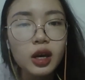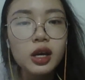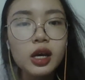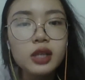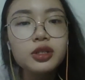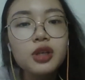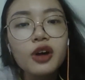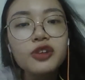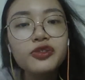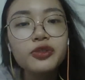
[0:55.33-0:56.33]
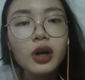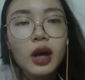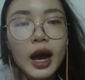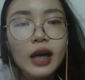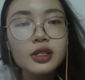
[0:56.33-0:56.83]
It serves
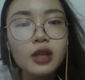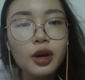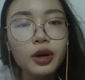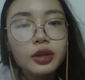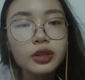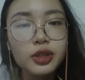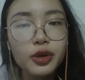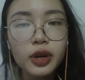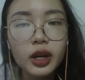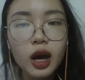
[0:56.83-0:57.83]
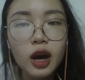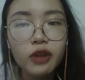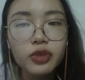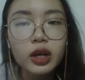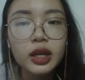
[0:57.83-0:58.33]
as a unit
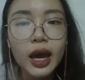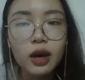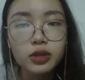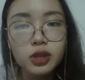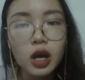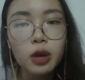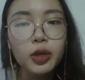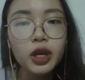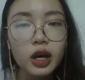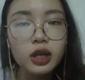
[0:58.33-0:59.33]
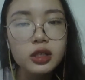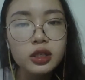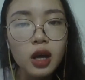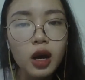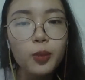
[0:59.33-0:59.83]
of account
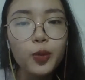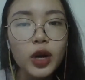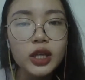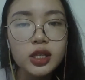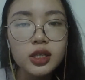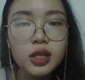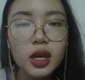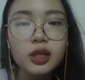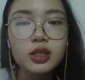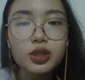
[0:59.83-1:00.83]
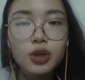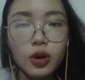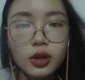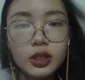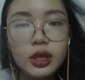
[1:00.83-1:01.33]
because prices in
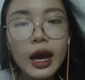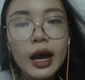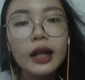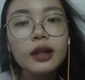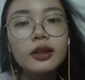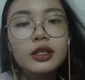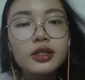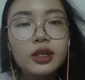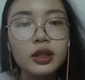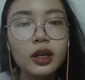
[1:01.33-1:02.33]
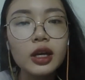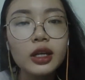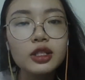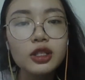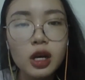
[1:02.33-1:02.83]
stores are listed
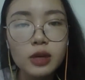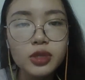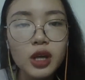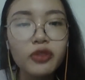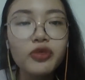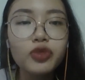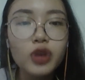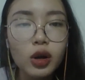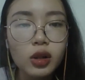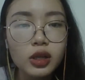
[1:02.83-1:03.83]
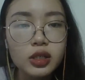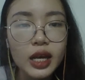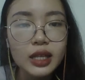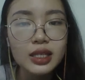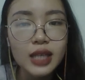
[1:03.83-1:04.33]
in terms of dollars
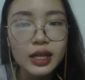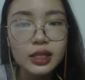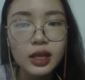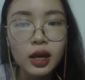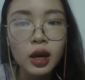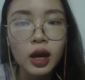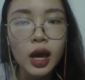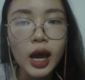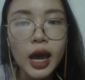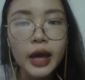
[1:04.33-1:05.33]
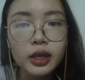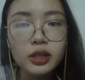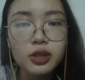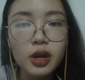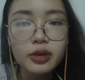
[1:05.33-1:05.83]
cents, and it
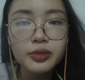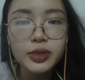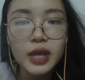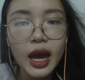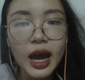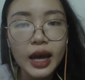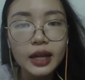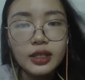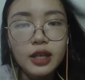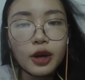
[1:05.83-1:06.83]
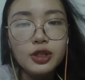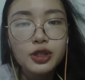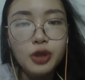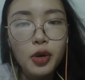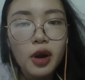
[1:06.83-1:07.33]
serves as a
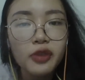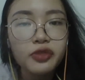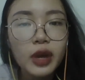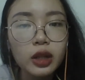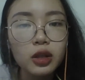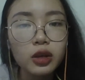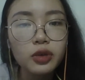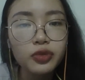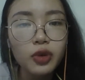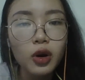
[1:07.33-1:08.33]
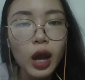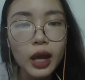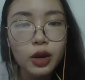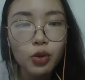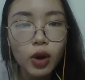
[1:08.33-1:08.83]
store of value for
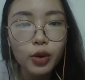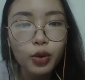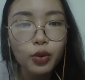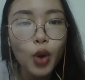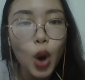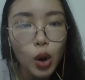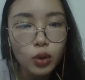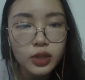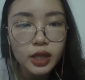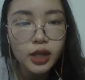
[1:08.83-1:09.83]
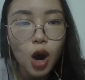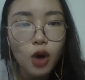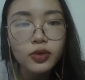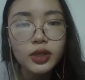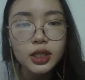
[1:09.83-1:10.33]
anyone who holds it
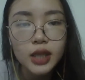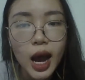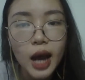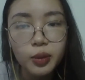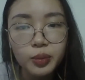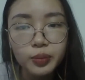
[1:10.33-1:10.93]
over time.